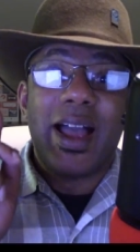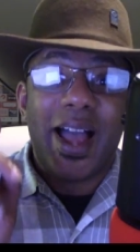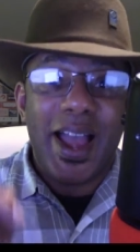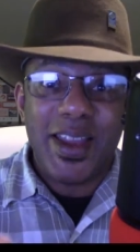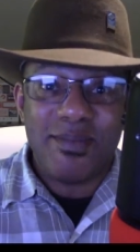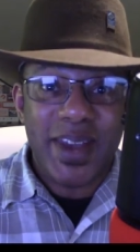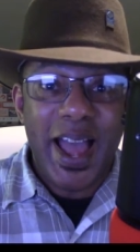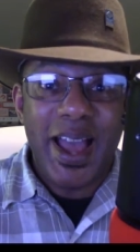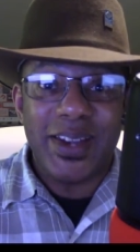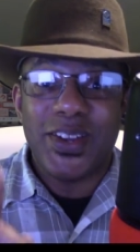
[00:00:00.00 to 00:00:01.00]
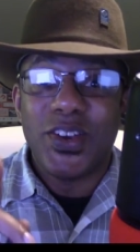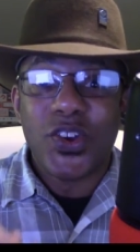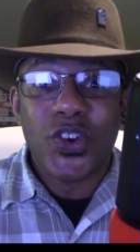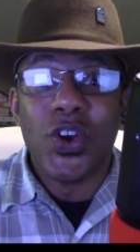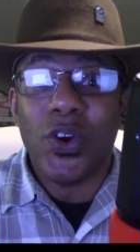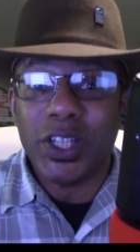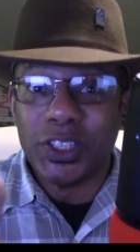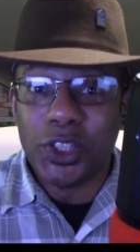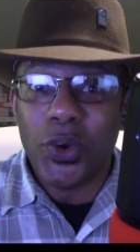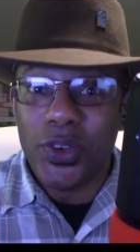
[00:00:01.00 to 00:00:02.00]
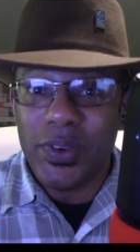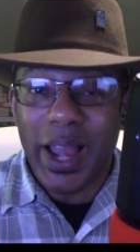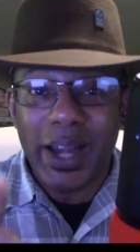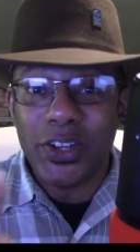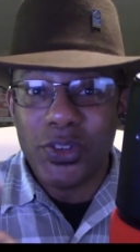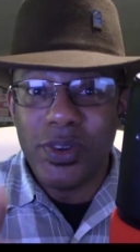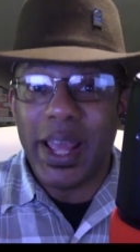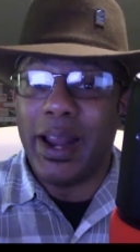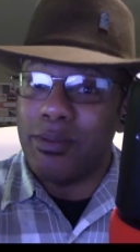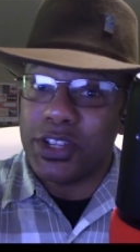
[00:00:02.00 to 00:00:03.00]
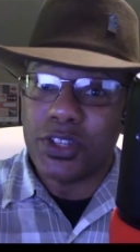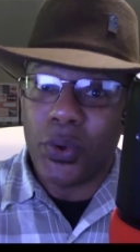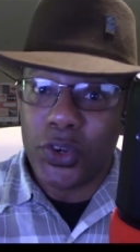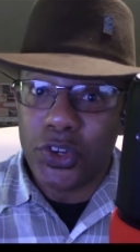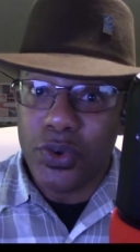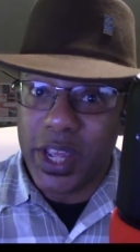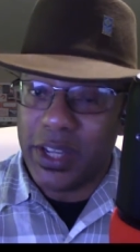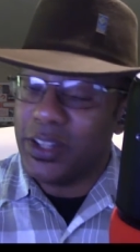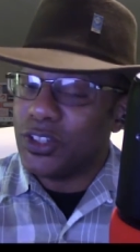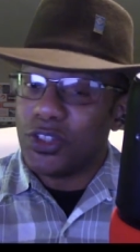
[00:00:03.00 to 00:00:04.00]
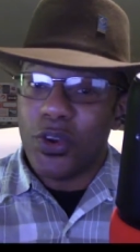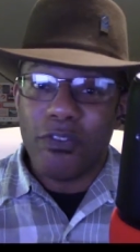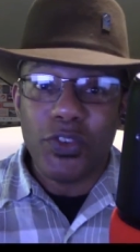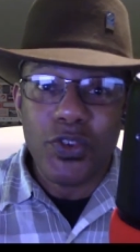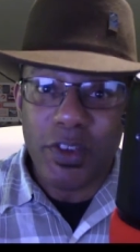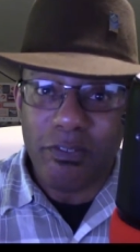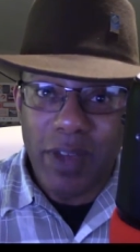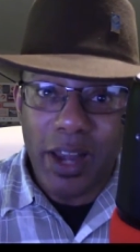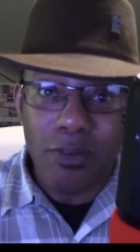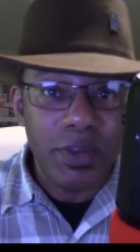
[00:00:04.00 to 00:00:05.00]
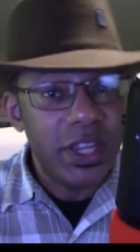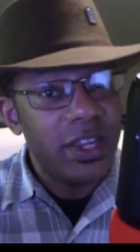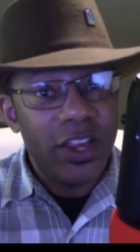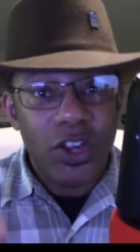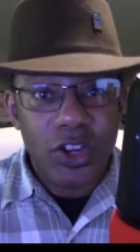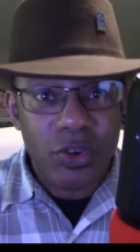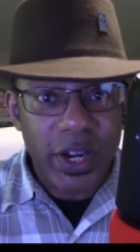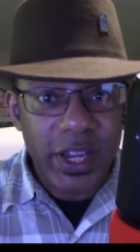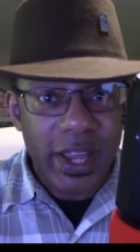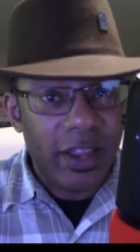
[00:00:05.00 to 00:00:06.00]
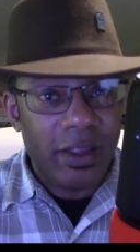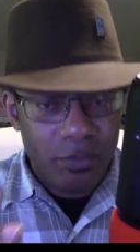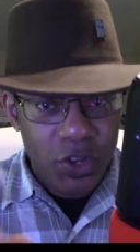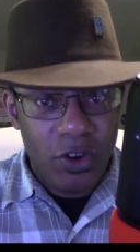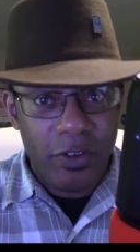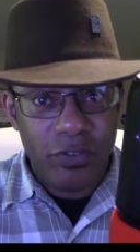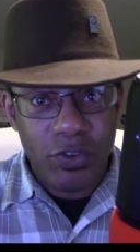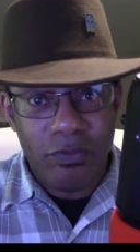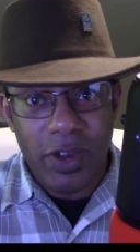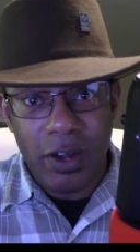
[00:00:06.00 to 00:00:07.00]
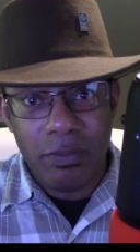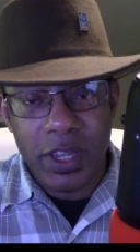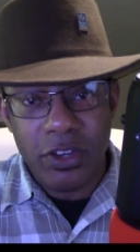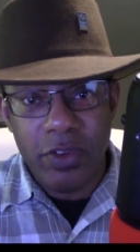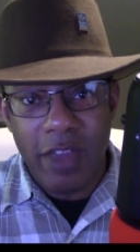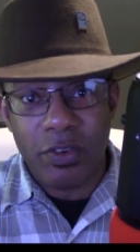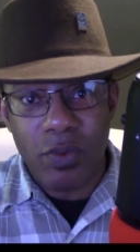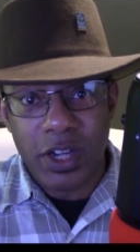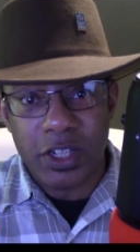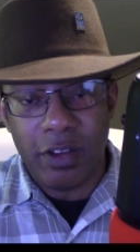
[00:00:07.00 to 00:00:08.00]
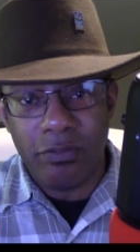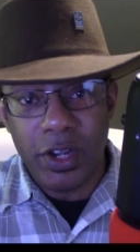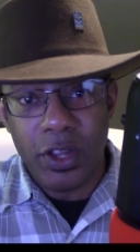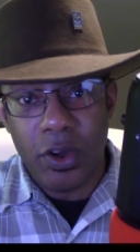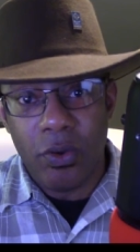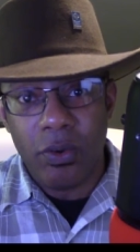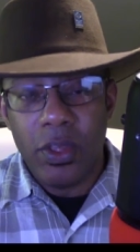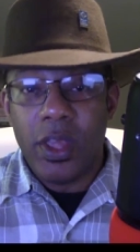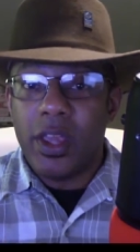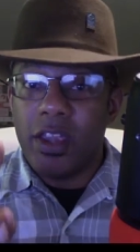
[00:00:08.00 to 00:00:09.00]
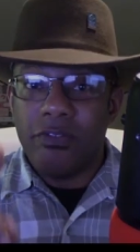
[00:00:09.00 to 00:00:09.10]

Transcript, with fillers: I am not going to show you how to do that. I'm just going to do it. So if you can follow me, great. And, you know, if you can follow me and you haven't watched that video, if